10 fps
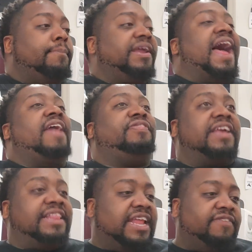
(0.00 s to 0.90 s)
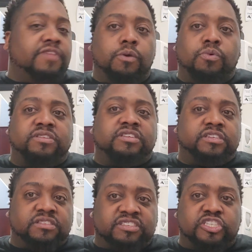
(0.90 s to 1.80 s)
But I think that if there was
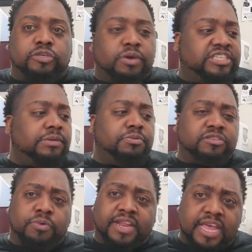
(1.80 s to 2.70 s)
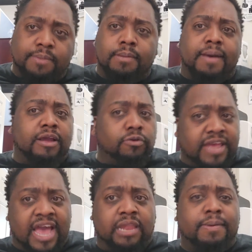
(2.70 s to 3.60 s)
a situation between him and Michael
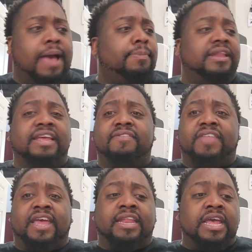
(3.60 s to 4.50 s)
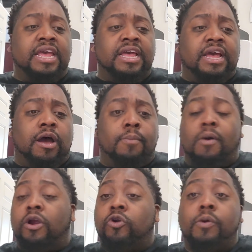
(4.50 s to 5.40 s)
Gallup, I believe that
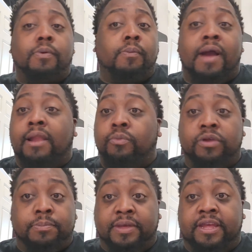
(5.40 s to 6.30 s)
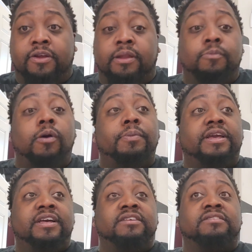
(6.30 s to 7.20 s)
Amari Cooper probably wouldn't be here anymore
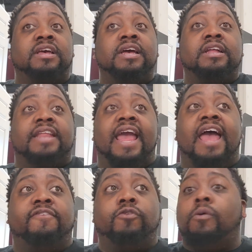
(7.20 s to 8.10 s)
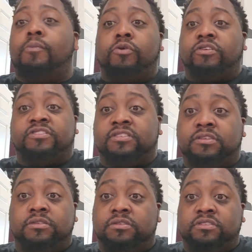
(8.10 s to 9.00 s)
because they have no more
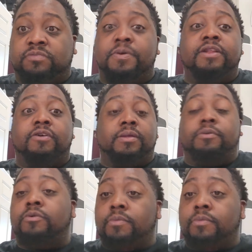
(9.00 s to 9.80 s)
to spend on him.